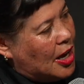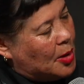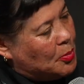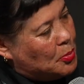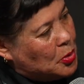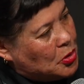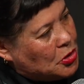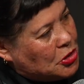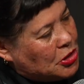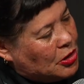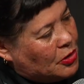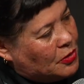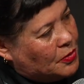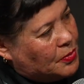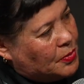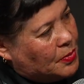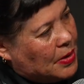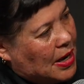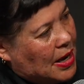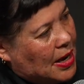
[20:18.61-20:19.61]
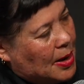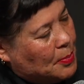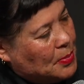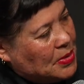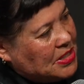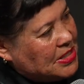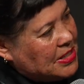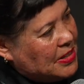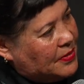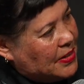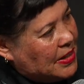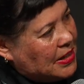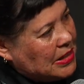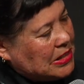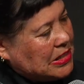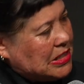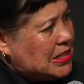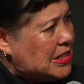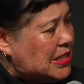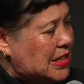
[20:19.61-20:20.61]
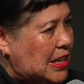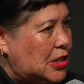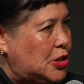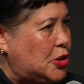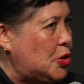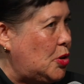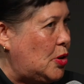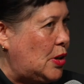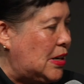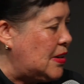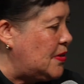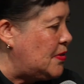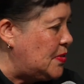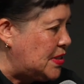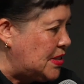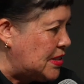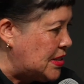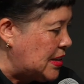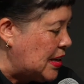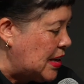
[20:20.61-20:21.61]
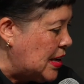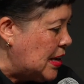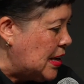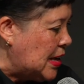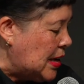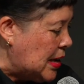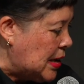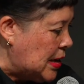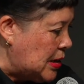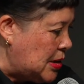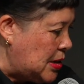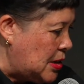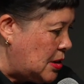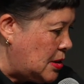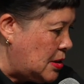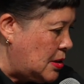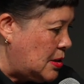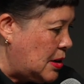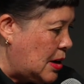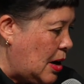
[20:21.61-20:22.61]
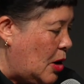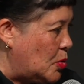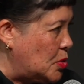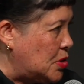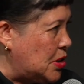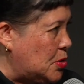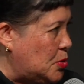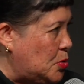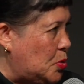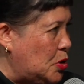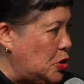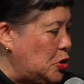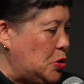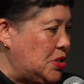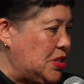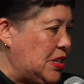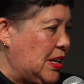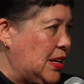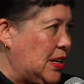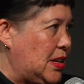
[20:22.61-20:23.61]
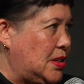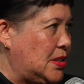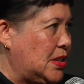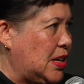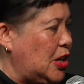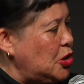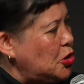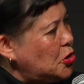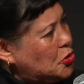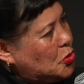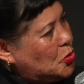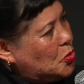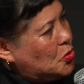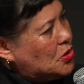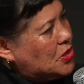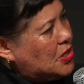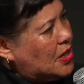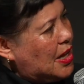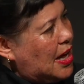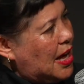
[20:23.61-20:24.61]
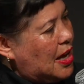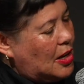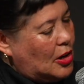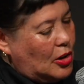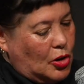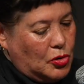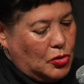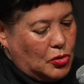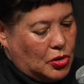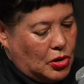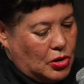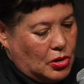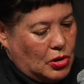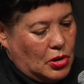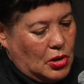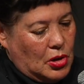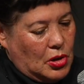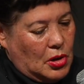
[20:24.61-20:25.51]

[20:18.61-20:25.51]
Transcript: a person of Pacific descent who lives in Aotearoa, New Zealand? Can you talk to that, Luke?